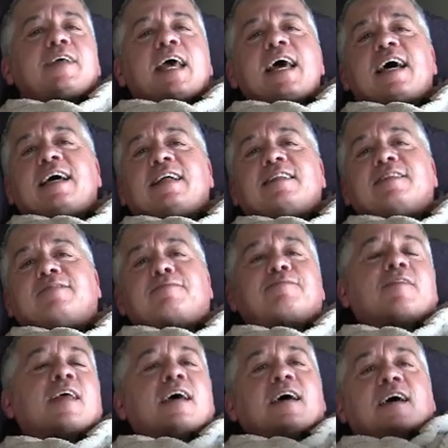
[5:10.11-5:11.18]
and
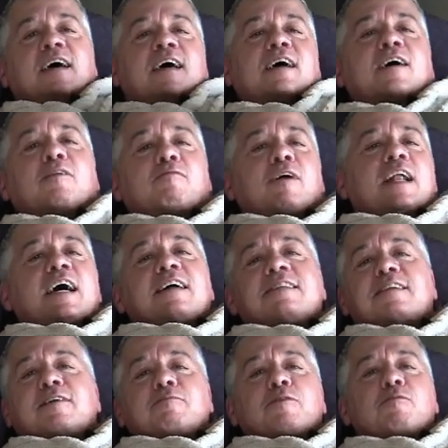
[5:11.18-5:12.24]
what
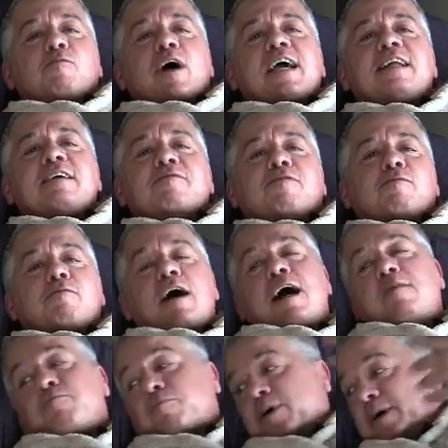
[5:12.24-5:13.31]
else could be waiting for
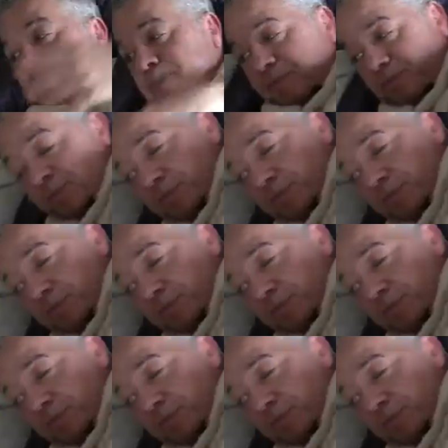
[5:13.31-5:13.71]
mom but